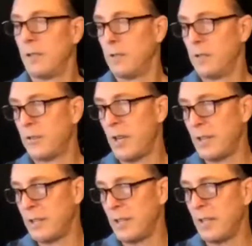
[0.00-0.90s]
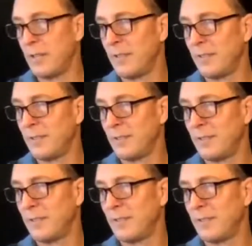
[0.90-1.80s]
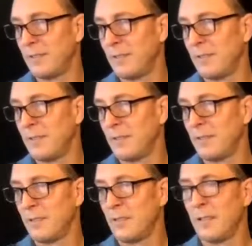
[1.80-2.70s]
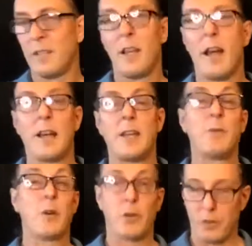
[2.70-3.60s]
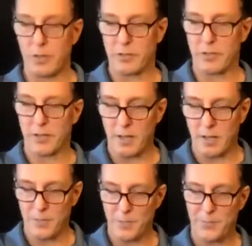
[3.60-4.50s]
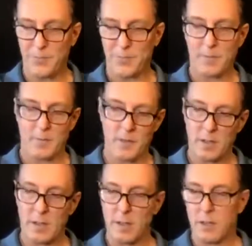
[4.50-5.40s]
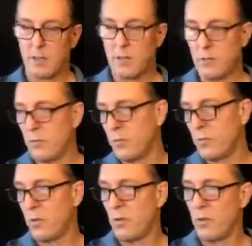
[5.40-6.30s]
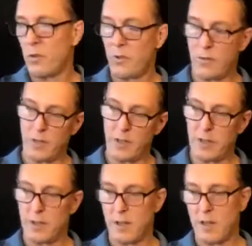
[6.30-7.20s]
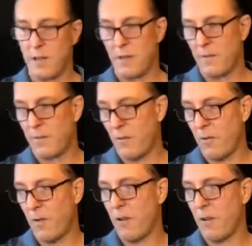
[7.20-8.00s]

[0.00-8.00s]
Let's try this again. I keep on going the wrong string. All right. 2, 3, 4.